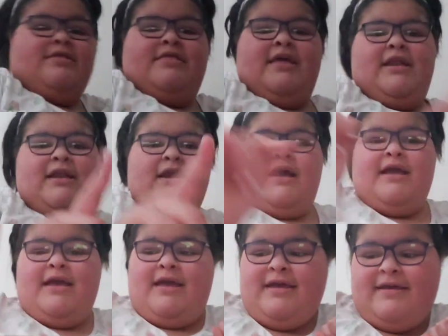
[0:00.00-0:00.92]
Then
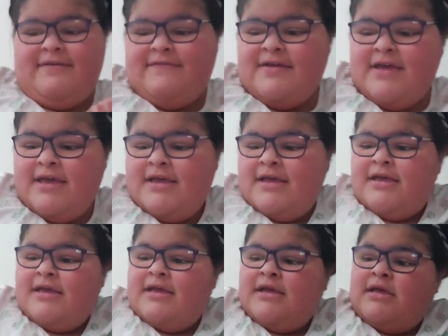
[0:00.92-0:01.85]
I have
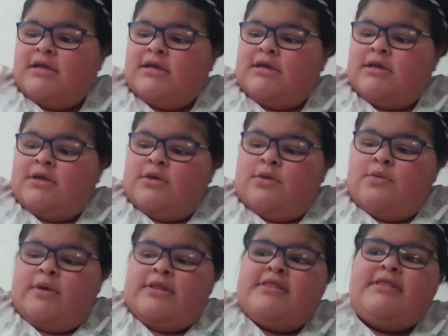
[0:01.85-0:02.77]

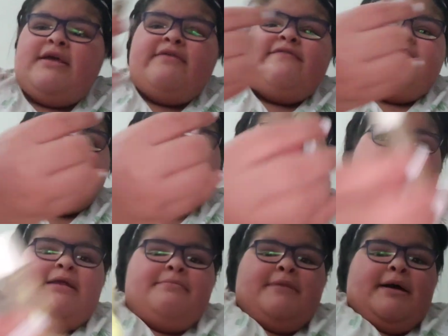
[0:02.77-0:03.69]
one thing from
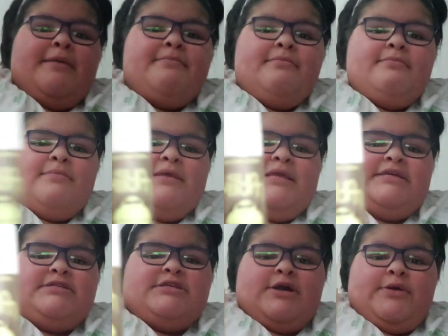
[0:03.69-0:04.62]
Sun Bum.
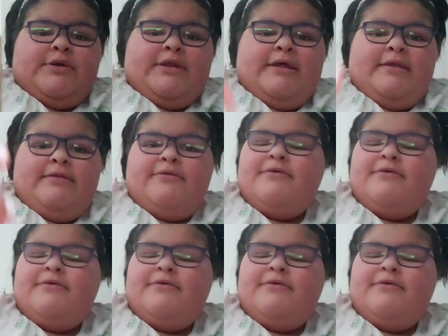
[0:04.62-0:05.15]
It is coconut.